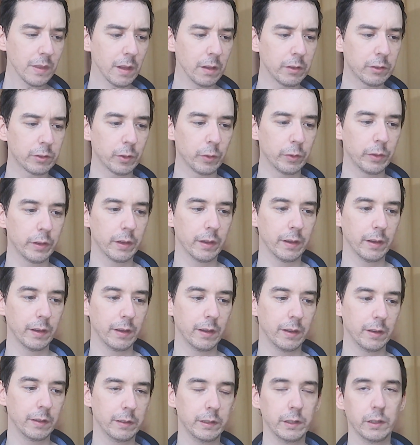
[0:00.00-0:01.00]
so that,
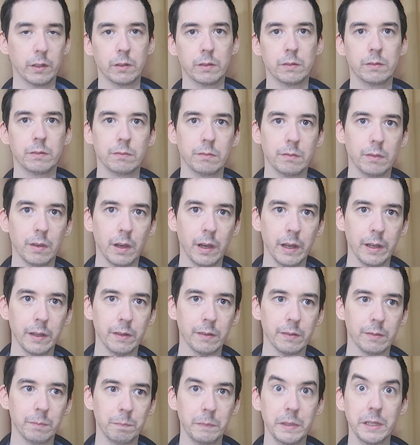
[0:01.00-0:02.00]
you know,
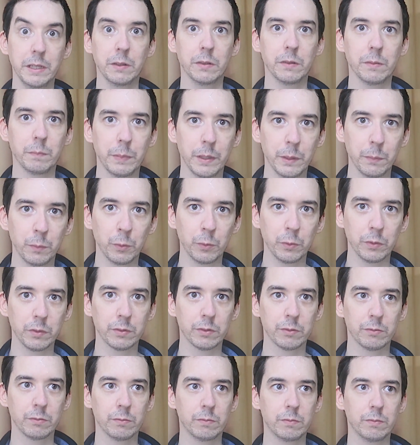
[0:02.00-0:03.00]
I meet
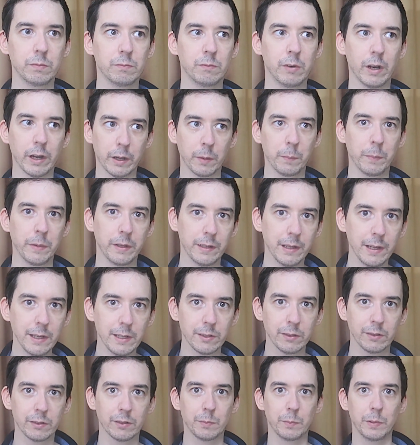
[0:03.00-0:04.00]
people's
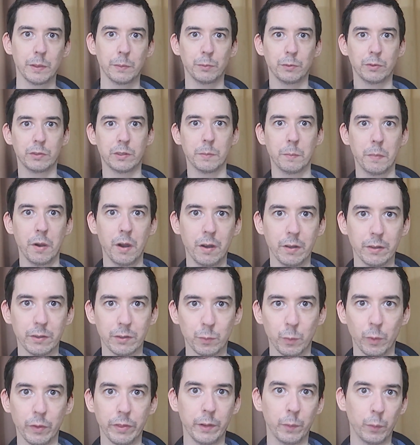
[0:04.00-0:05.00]
recommendations, people's
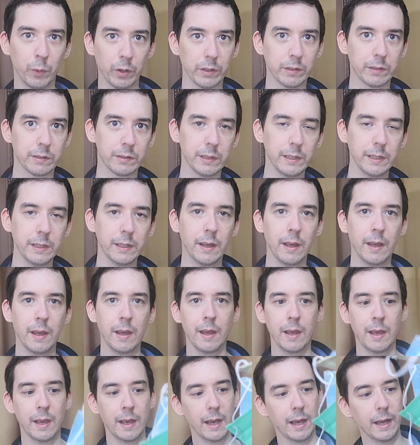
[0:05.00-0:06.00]
demands, what they want to see,
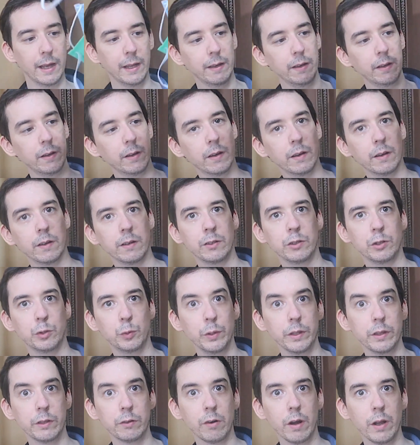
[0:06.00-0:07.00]
and do
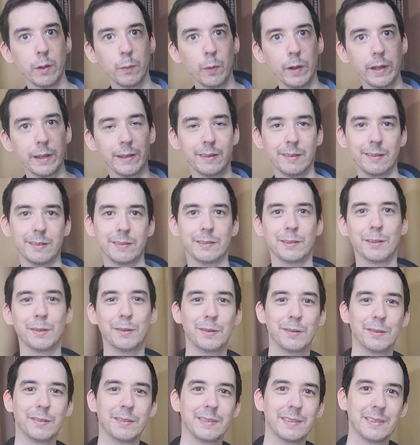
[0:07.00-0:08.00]
it the right way.
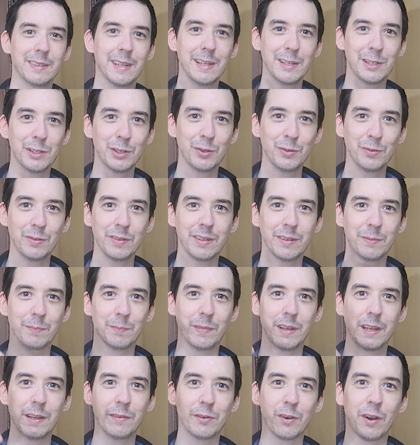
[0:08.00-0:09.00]
So stay tuned,
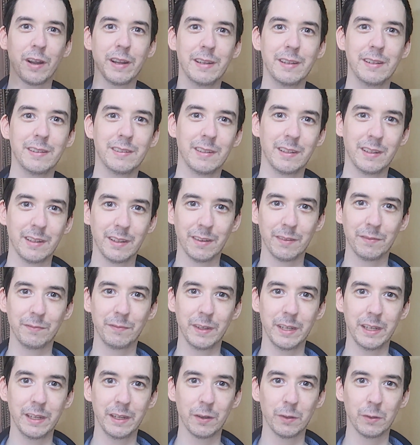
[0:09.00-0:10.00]
leave your ideas in the
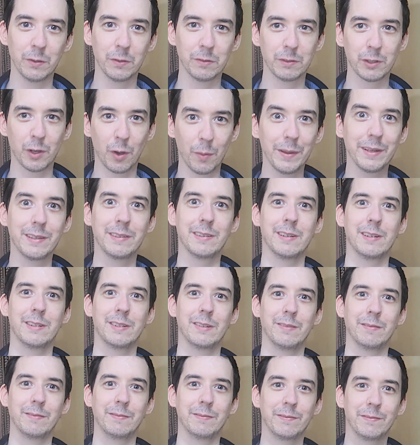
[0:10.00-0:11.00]
video comment
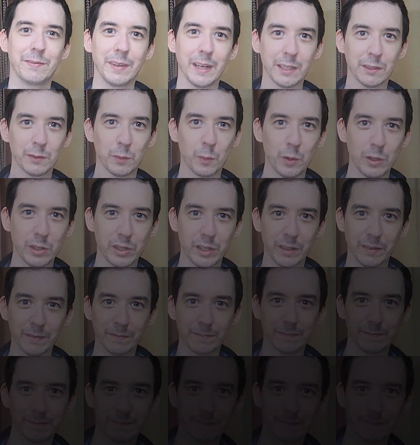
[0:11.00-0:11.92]
section. Thanks for watching.